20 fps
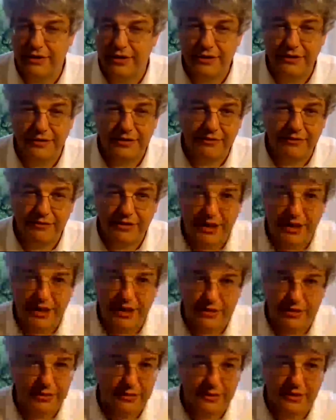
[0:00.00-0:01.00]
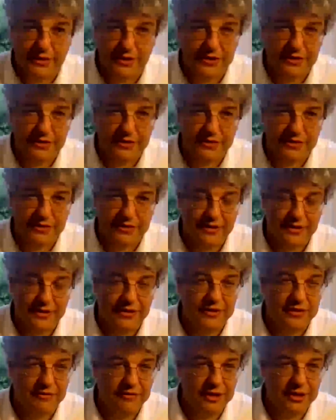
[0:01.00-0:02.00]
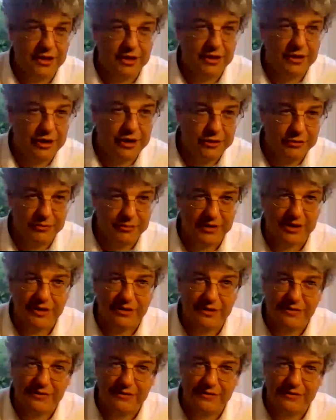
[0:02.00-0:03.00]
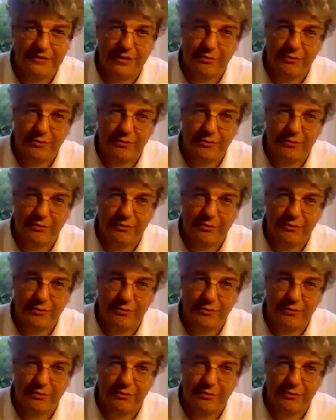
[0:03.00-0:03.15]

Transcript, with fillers: You don't even get a choice. It's not as if you go home then.